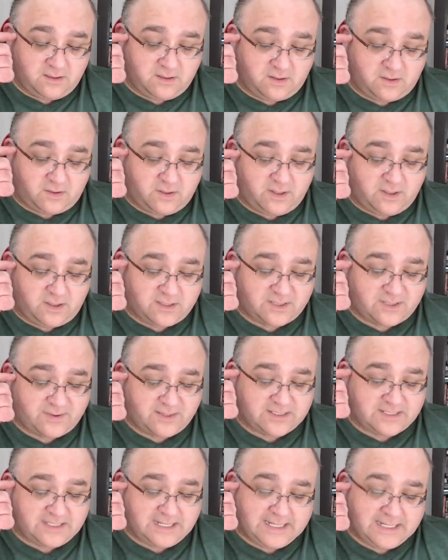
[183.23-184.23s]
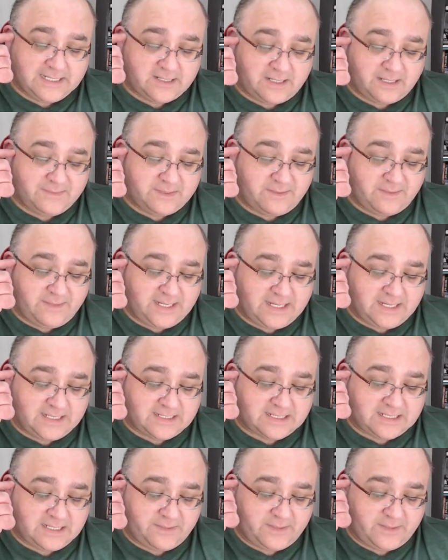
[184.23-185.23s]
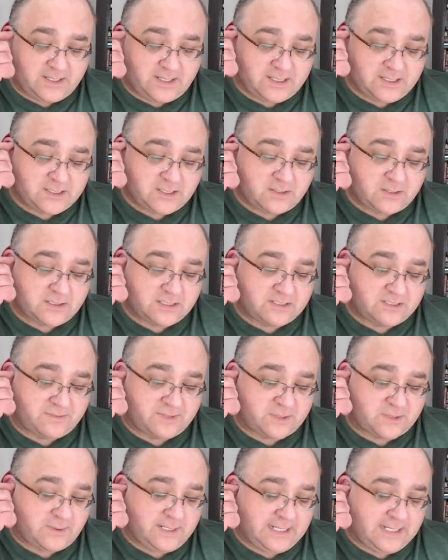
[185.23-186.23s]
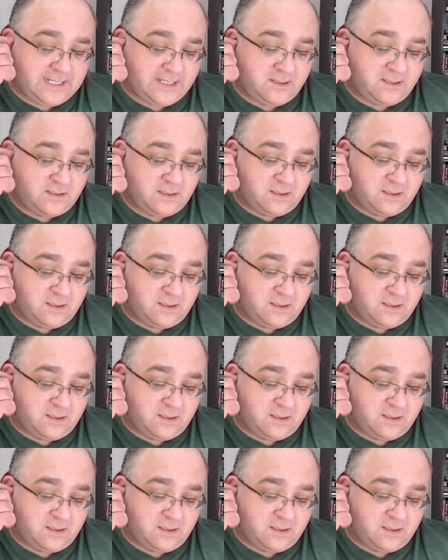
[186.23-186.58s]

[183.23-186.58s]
Oil squirts 19 times a minute to keep the eye sockets from squeaking.